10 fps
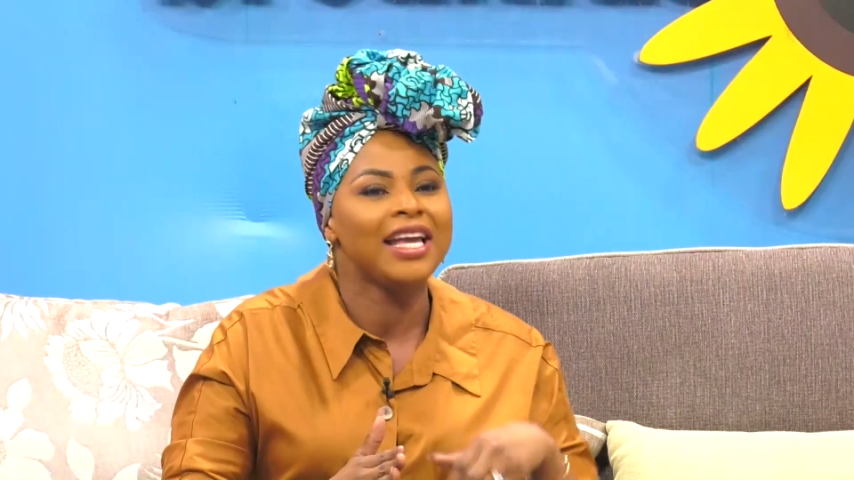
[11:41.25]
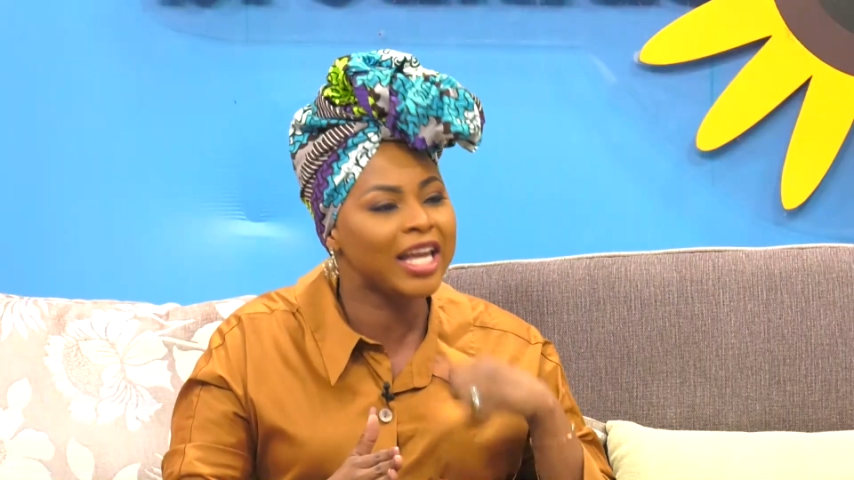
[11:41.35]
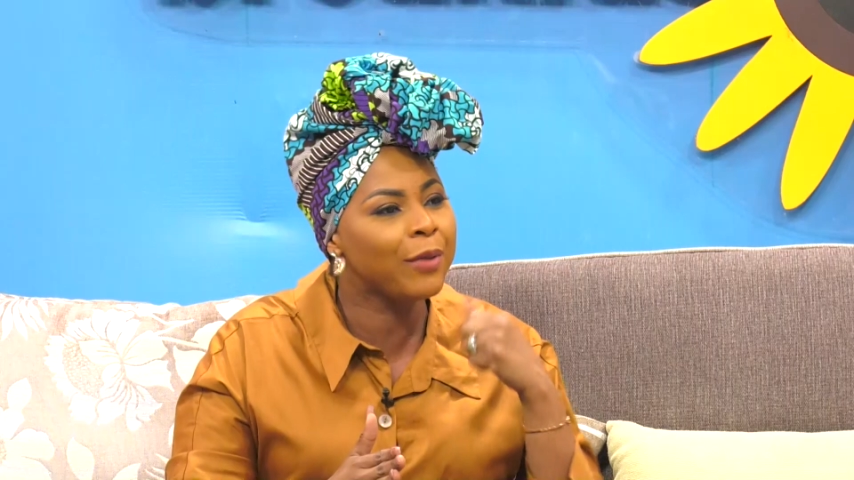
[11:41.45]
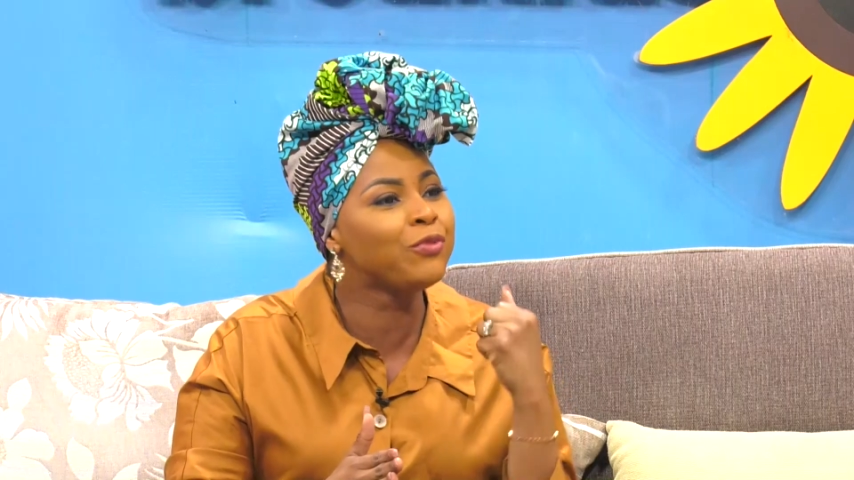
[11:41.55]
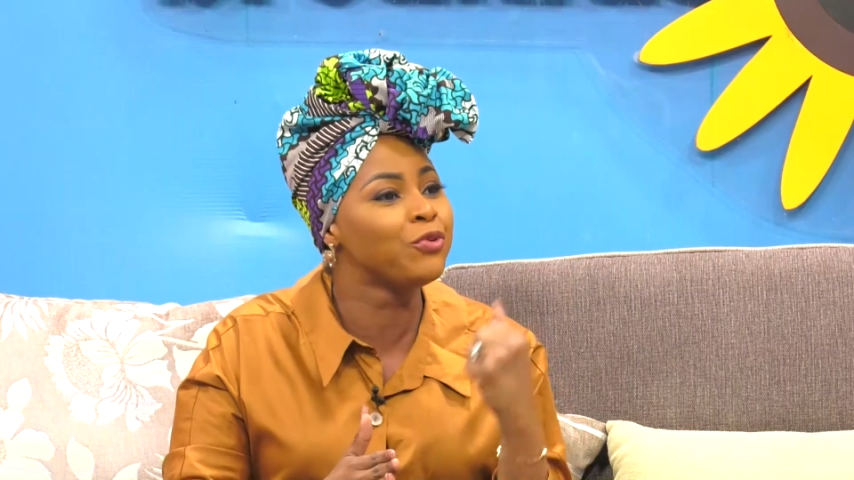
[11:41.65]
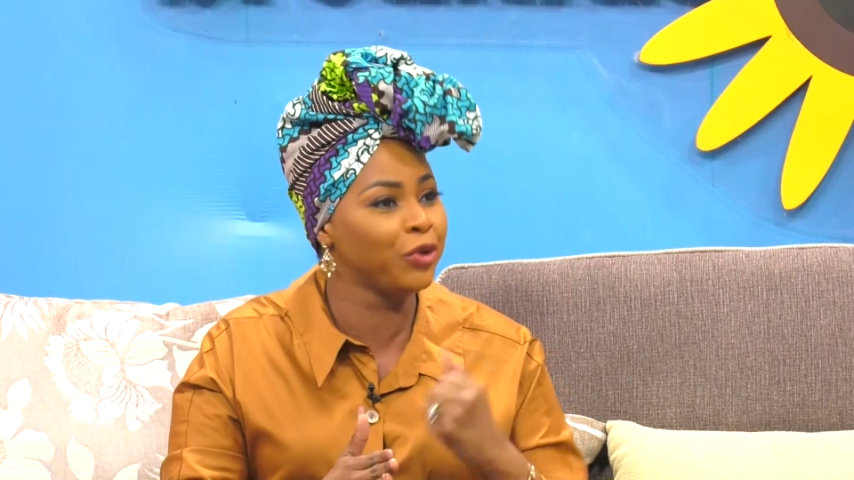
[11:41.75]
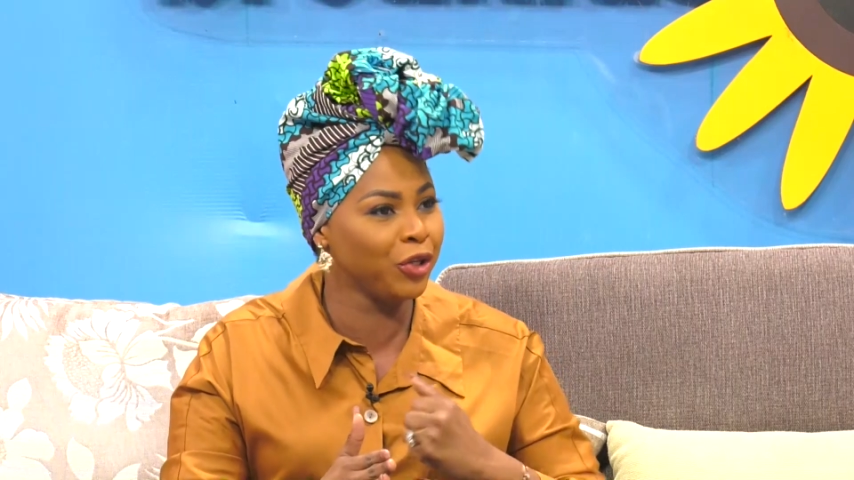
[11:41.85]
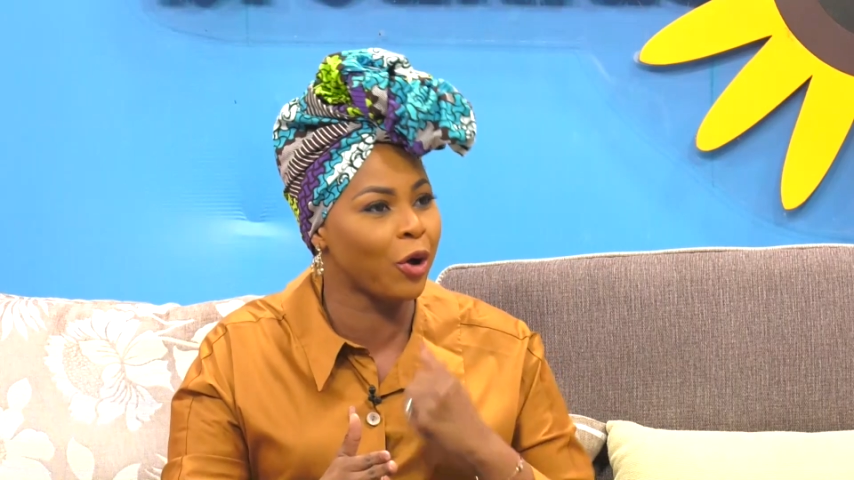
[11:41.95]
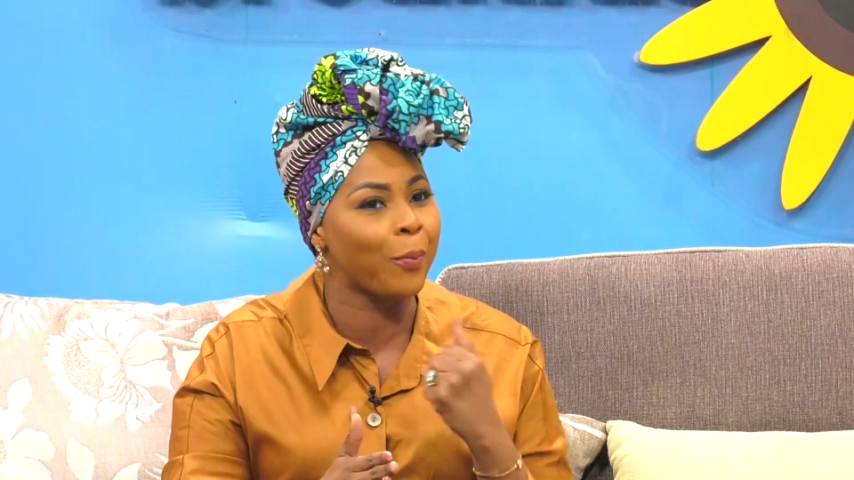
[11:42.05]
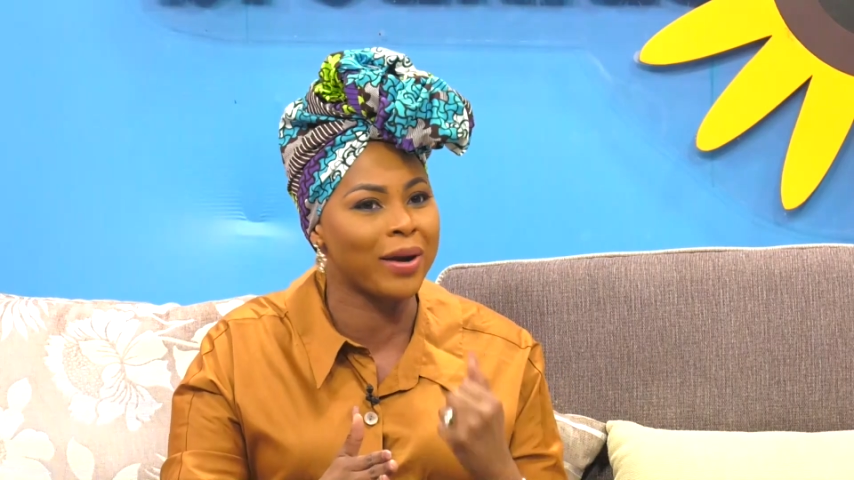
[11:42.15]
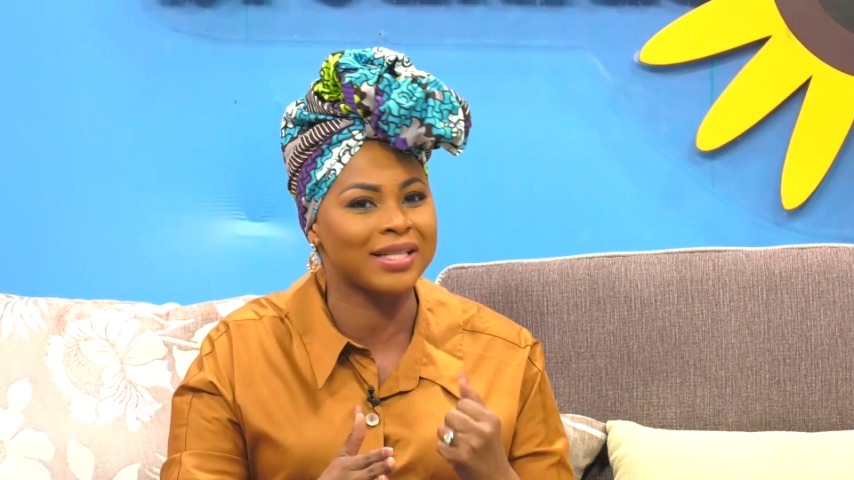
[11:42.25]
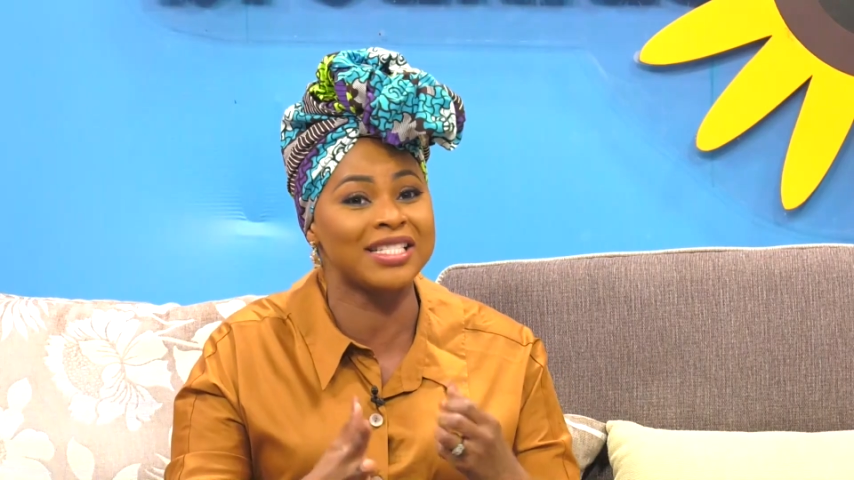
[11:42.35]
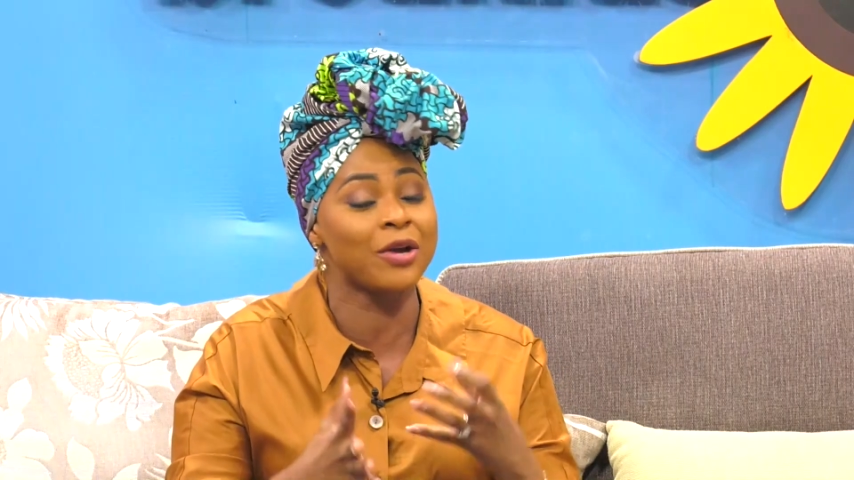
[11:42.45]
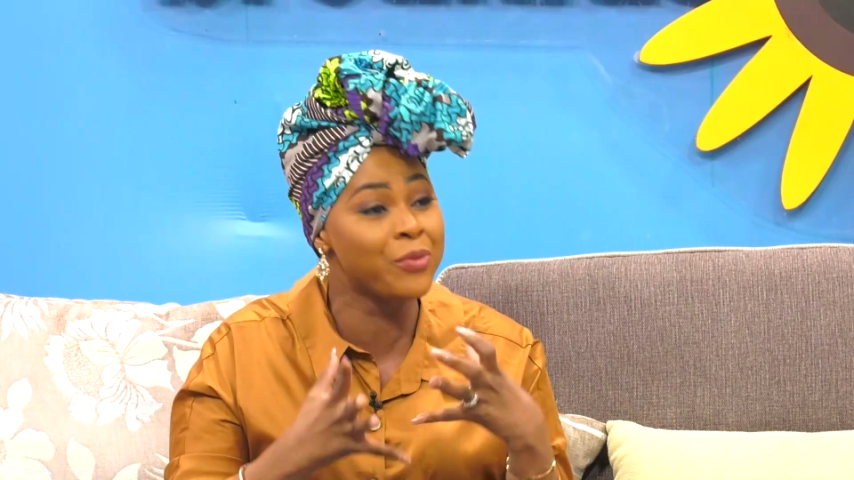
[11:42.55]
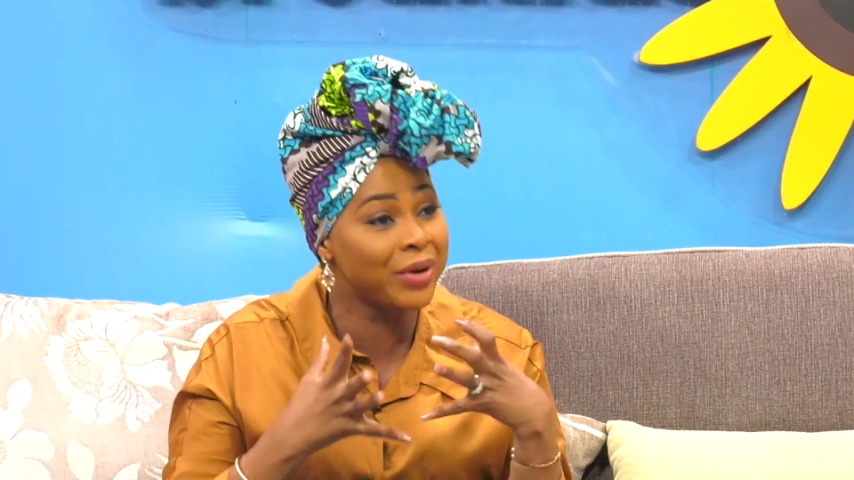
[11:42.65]
Keep doing your part.
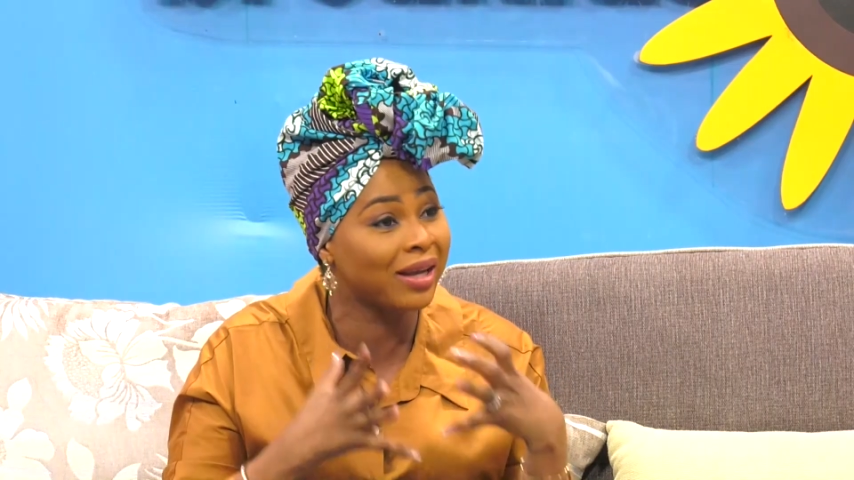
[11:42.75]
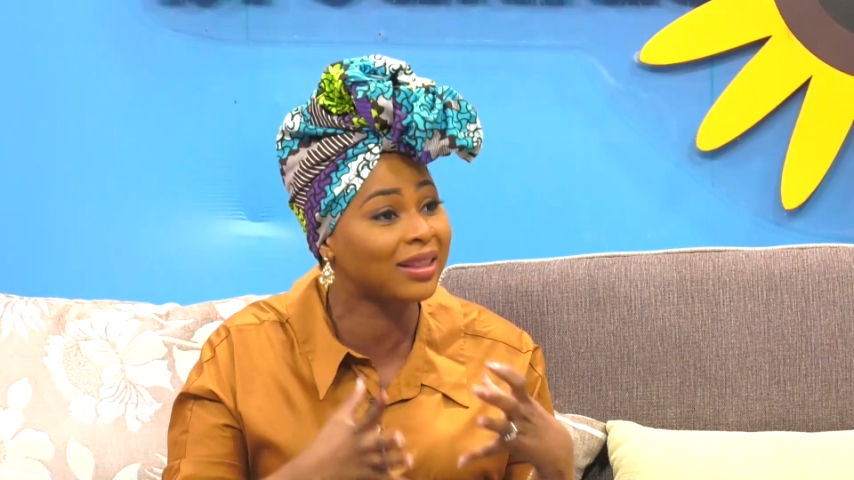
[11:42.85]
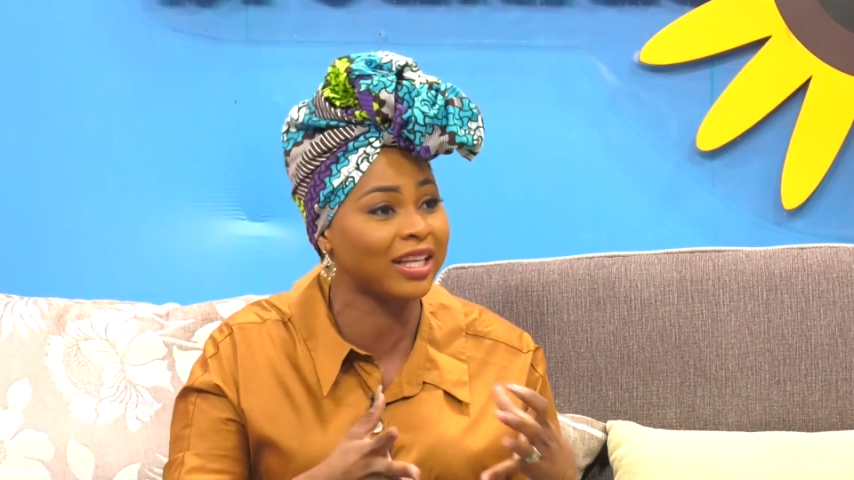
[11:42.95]
The real